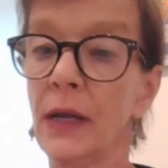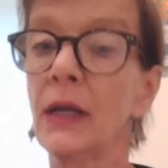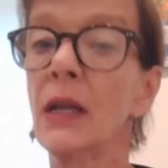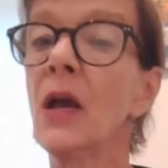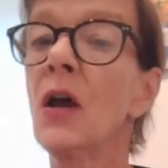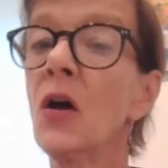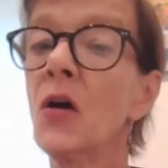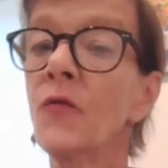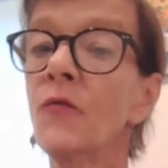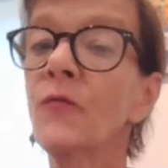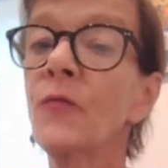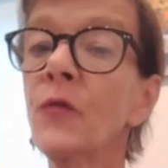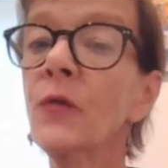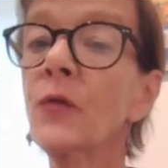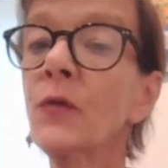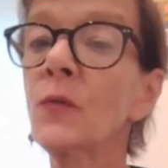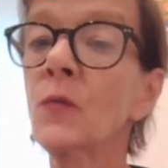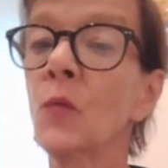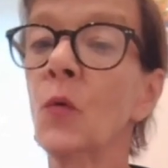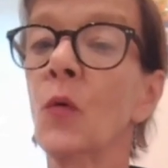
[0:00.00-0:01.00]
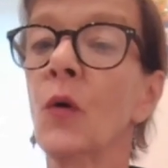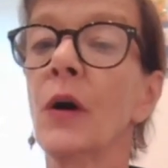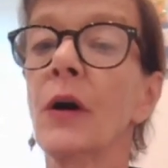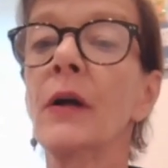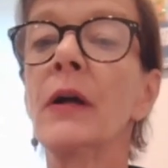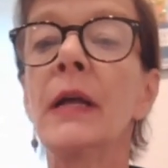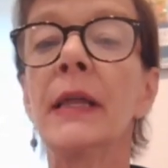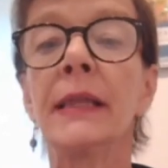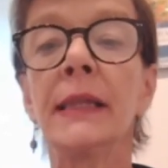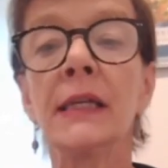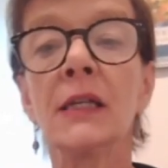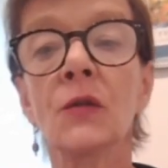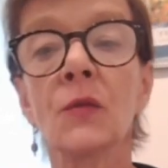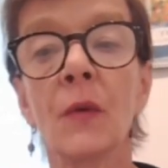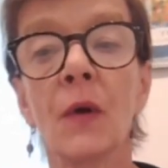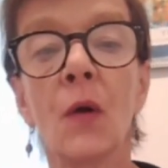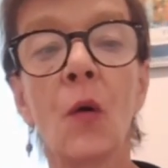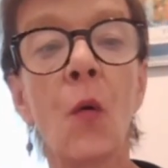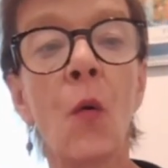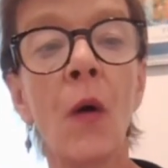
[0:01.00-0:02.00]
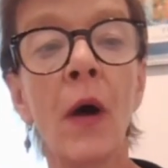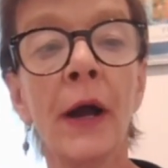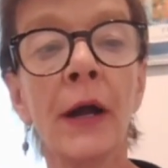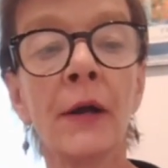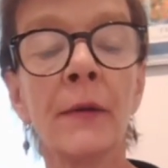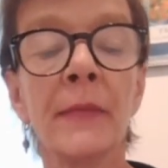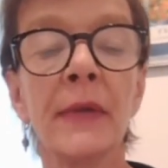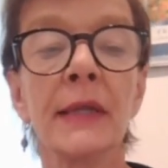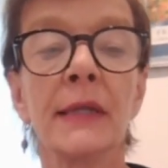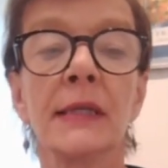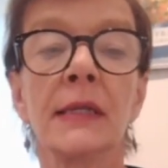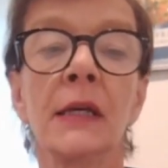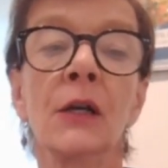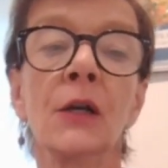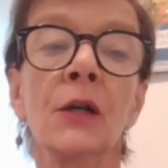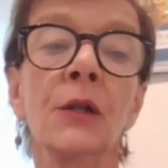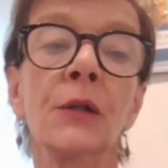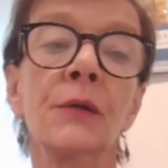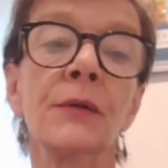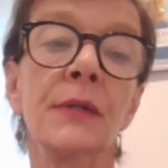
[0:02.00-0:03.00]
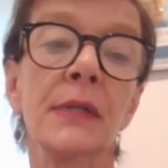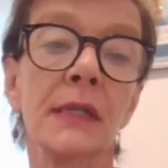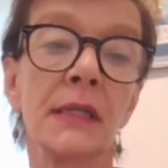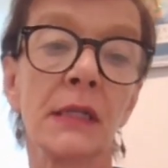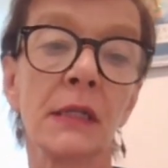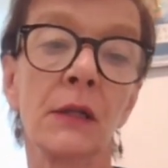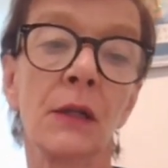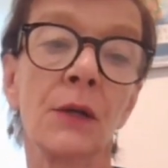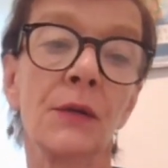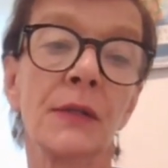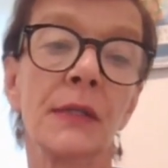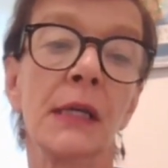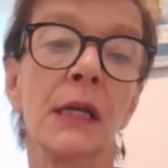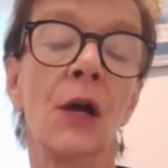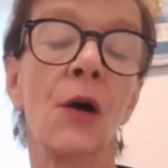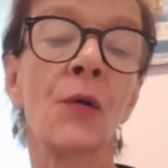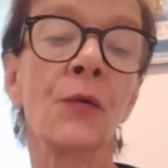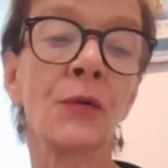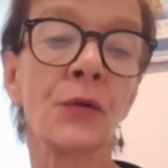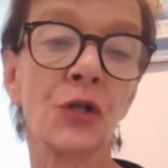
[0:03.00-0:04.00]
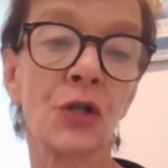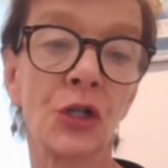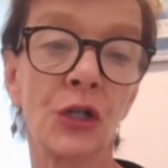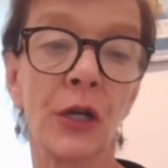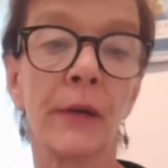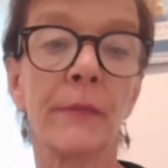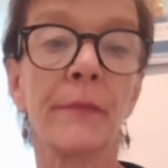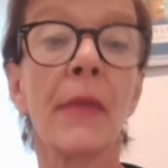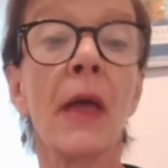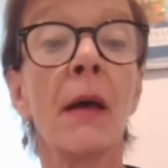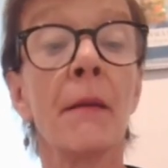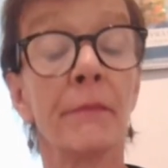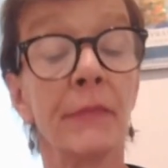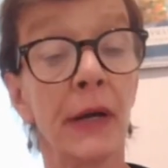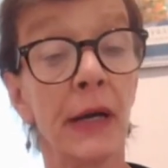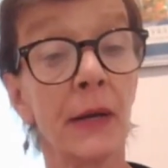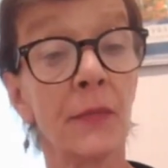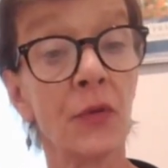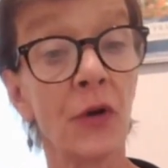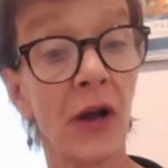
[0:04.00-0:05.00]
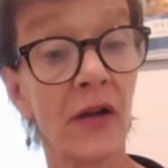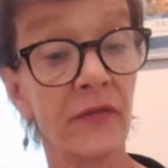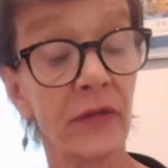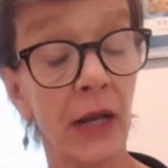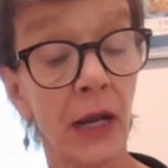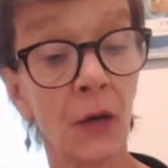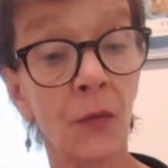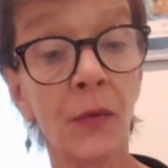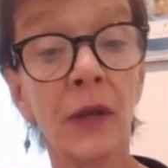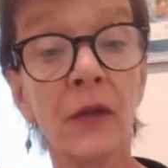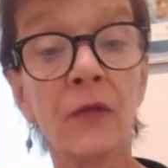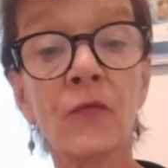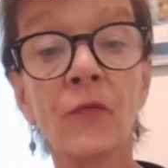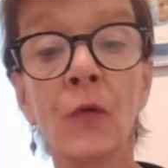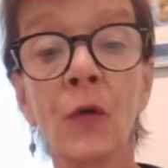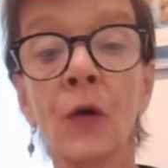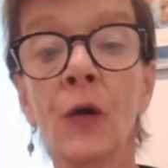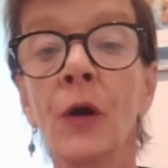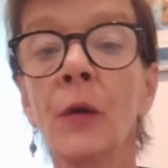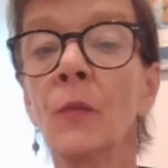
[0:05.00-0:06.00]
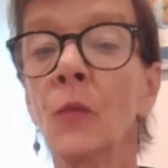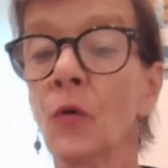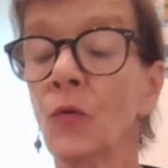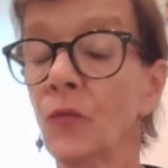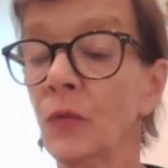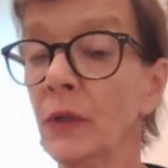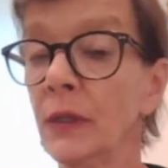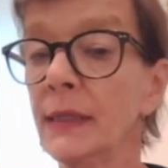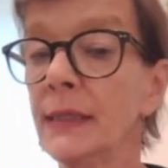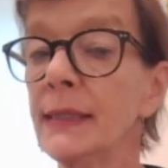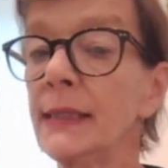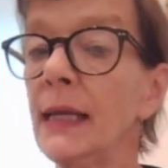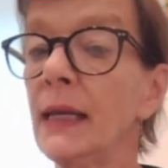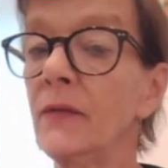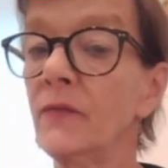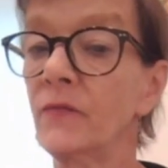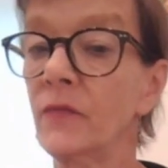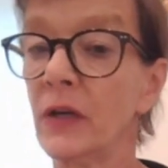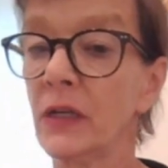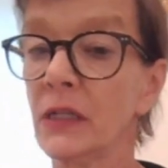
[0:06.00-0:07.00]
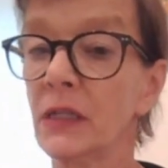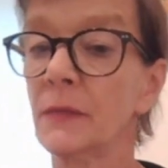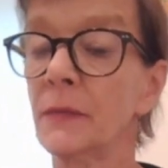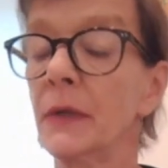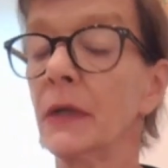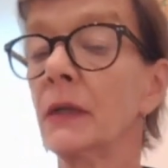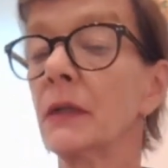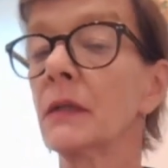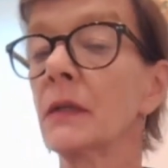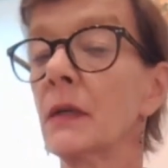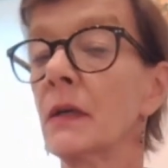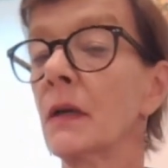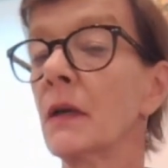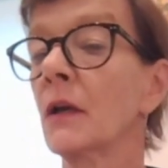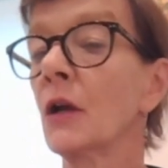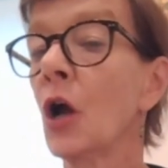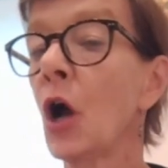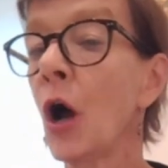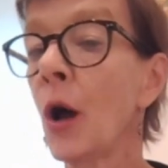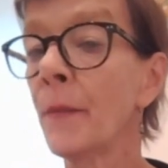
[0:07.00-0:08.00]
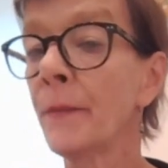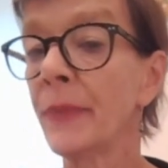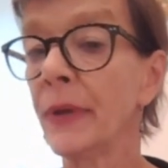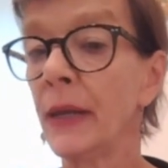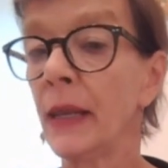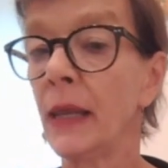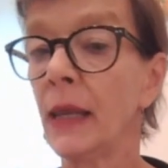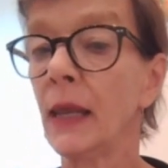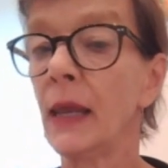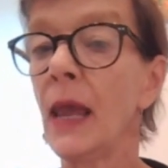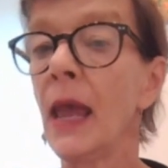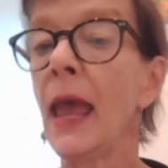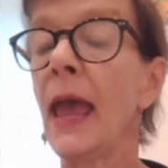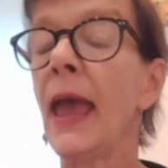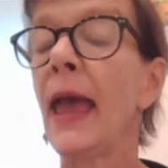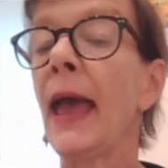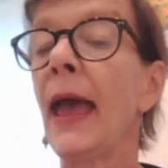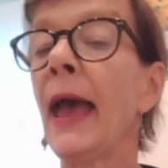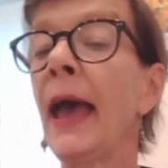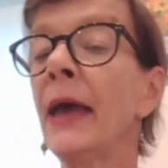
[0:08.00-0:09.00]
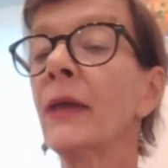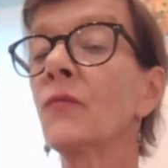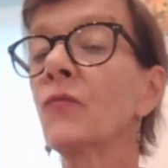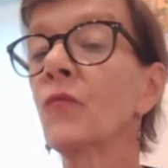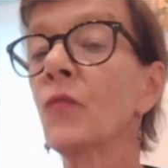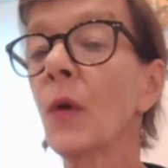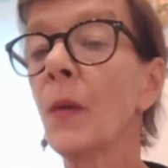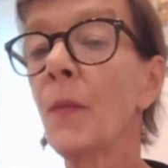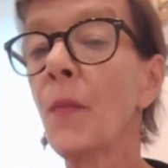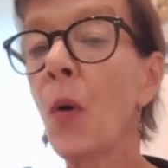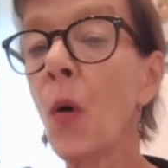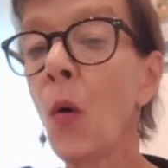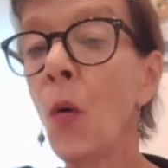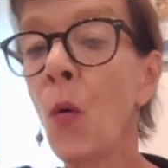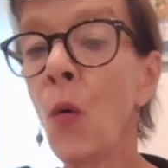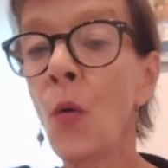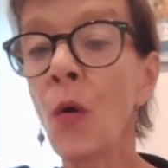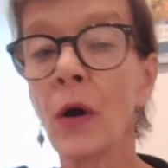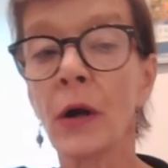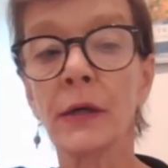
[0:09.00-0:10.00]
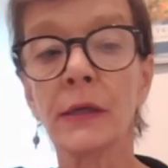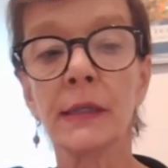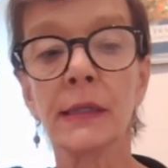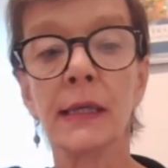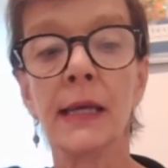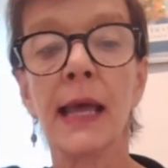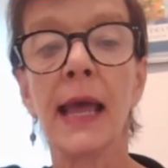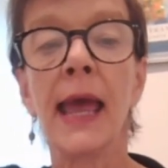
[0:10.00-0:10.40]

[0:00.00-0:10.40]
And furthermore, these requirements include disclosing ownership by a private equity firm or real estate investment company, and report